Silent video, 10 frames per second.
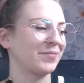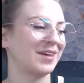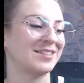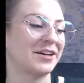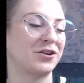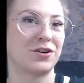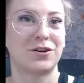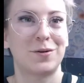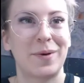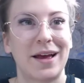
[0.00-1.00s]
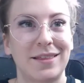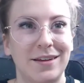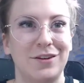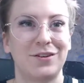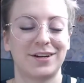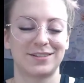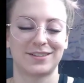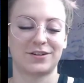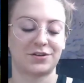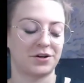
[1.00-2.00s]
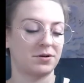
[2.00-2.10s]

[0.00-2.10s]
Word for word: Is that a good or a bad thing, you guys?